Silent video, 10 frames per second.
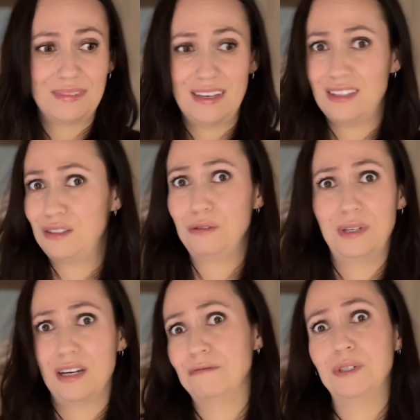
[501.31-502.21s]
It's super
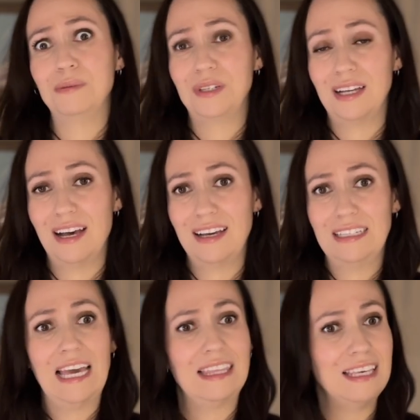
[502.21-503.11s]
comfortable.
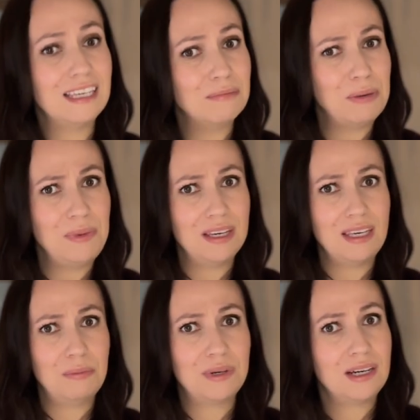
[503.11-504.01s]
I think it might be a
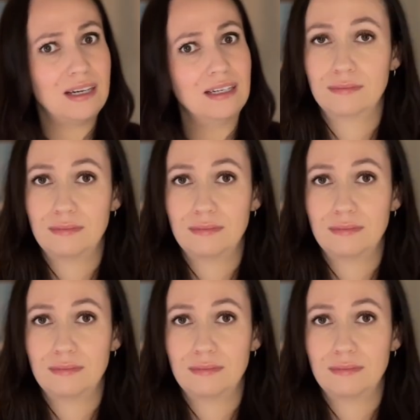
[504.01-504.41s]
keeper.